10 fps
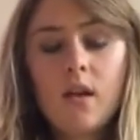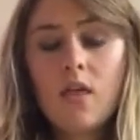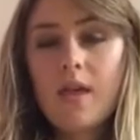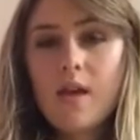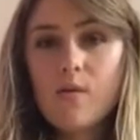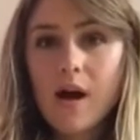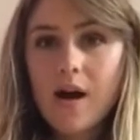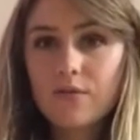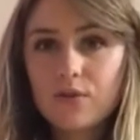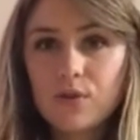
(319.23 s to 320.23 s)
They will
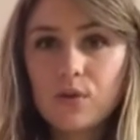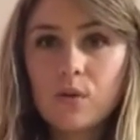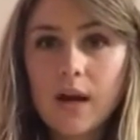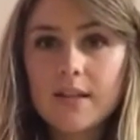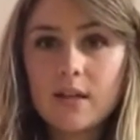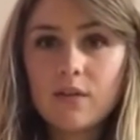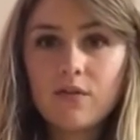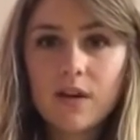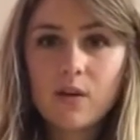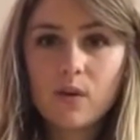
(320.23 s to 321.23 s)
have to
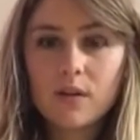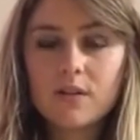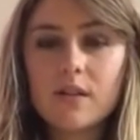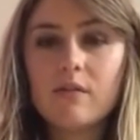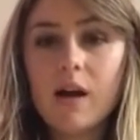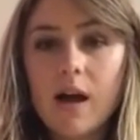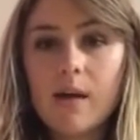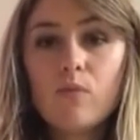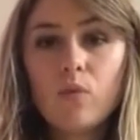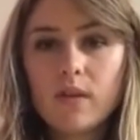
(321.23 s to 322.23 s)
identify words that
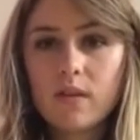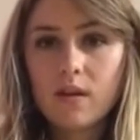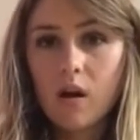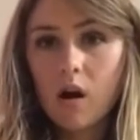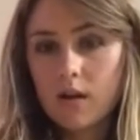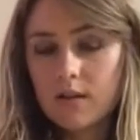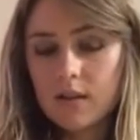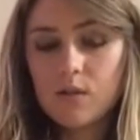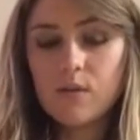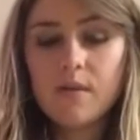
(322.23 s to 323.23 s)
rhyme with the cards
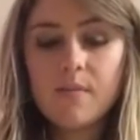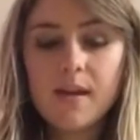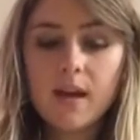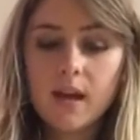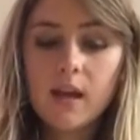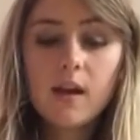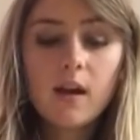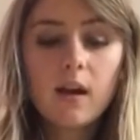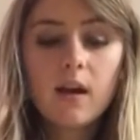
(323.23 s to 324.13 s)
I do at the beginning,